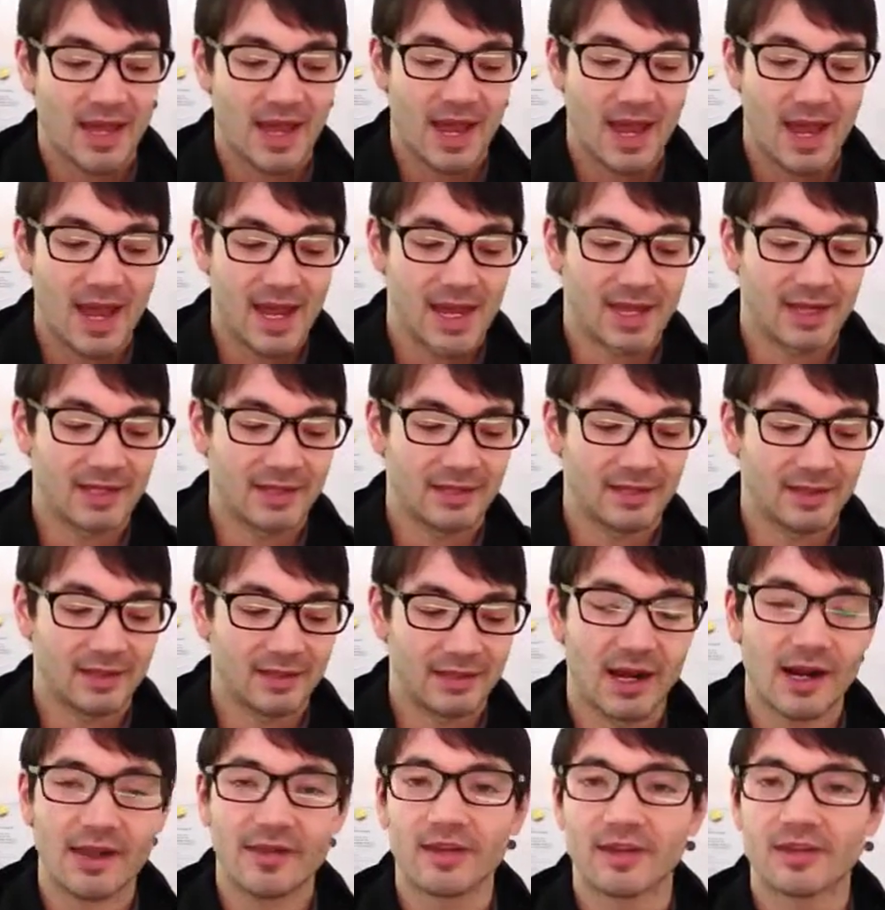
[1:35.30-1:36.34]
And a
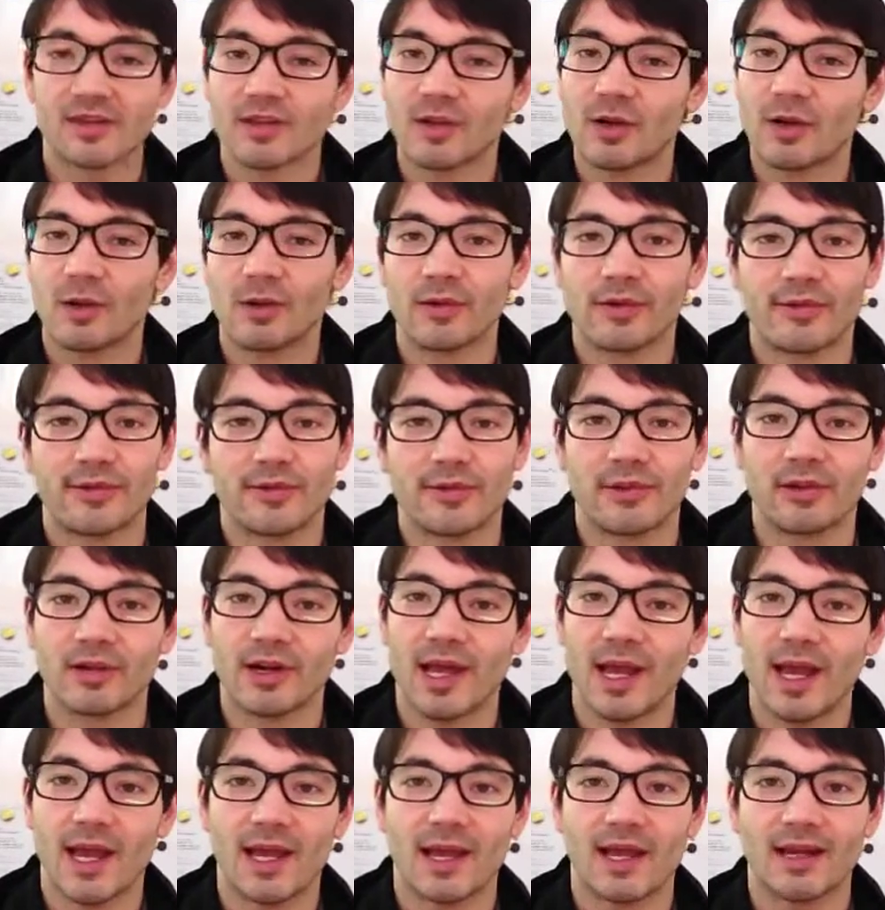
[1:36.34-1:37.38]
lot of things are going through your
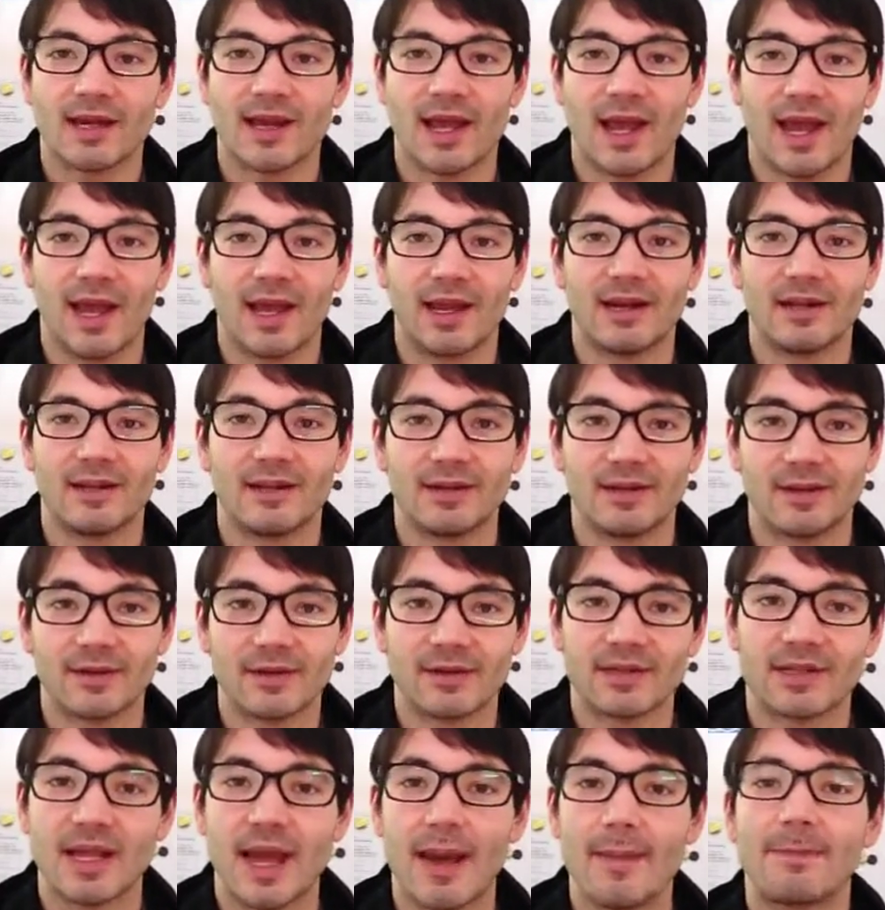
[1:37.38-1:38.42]
head, and
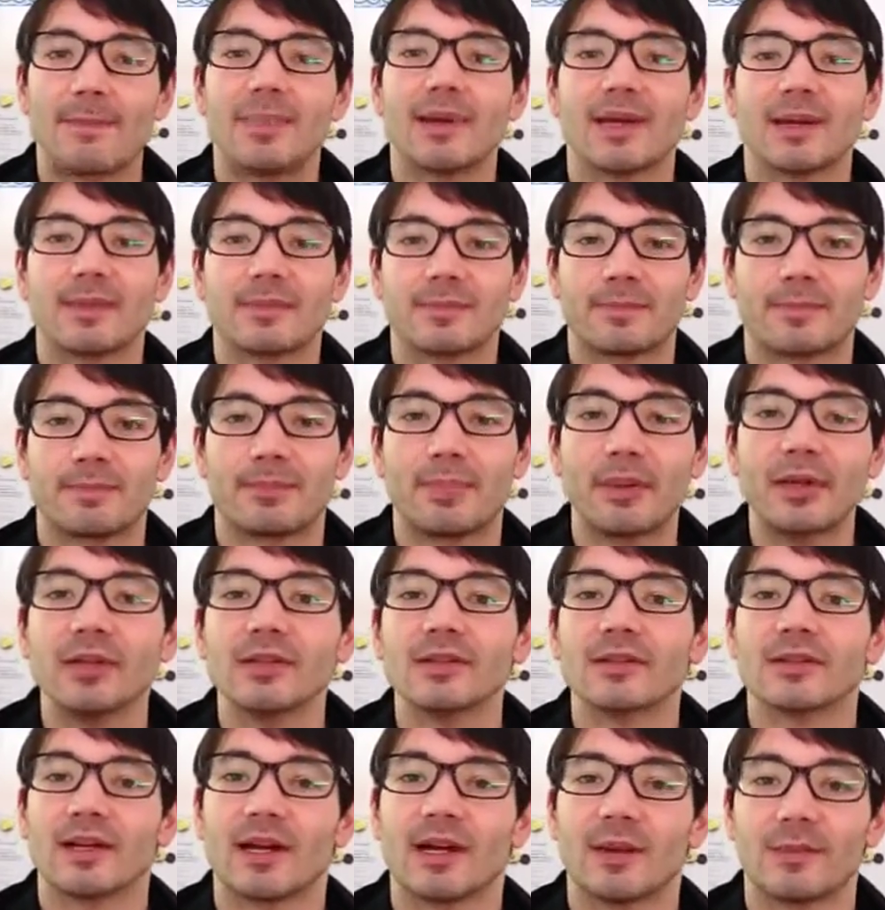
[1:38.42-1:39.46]
there's that big
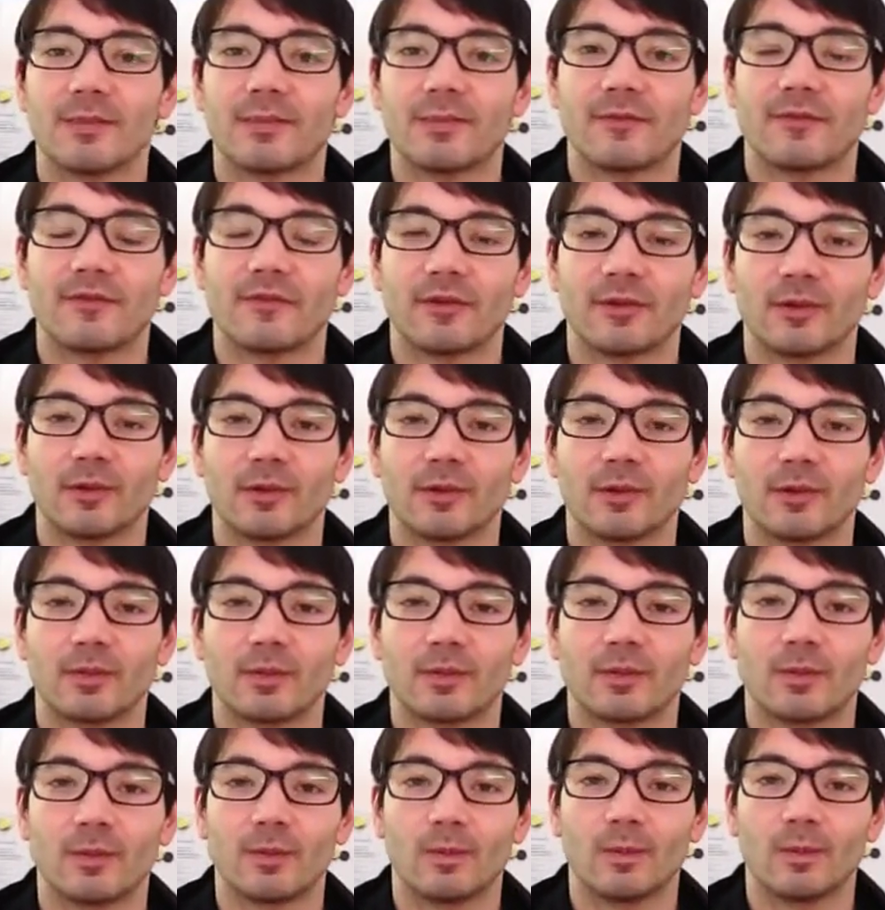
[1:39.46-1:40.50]
build-up for
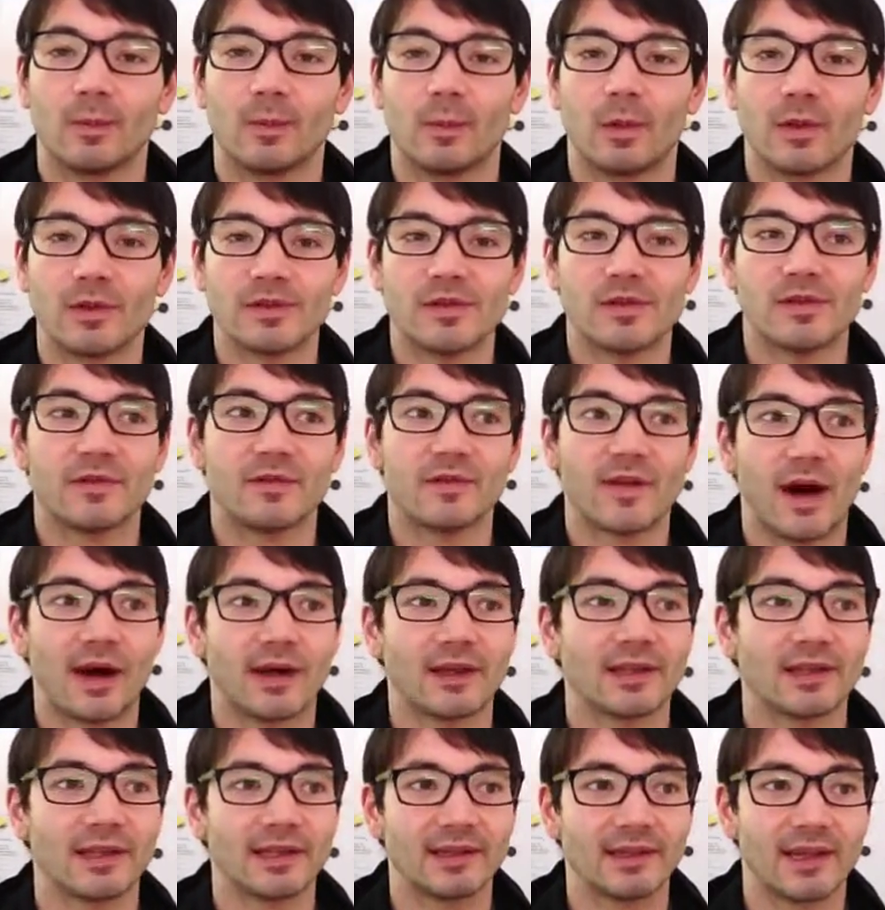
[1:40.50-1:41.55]
once you
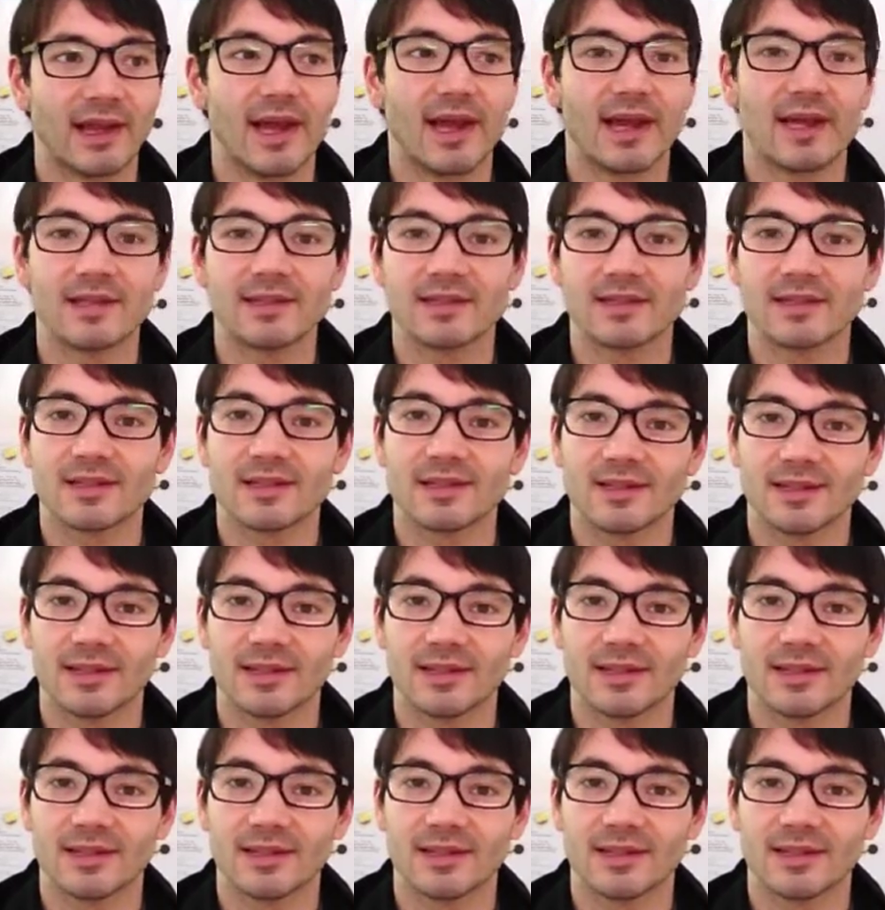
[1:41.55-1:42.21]
finally land.